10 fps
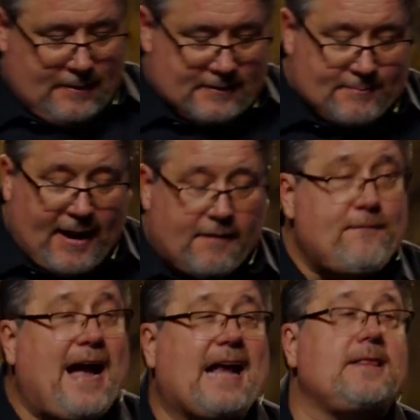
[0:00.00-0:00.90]
As a matter of
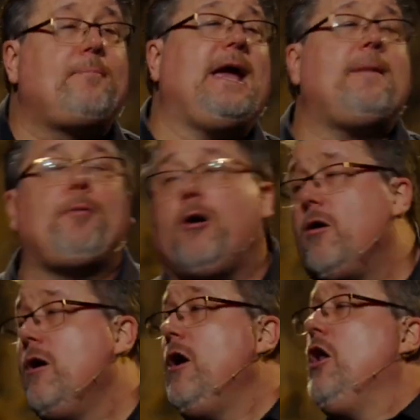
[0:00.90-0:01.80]
fact, the
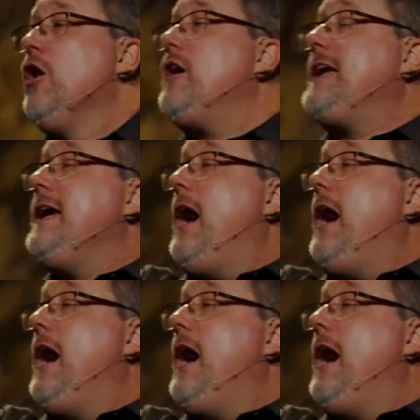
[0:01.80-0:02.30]
people looking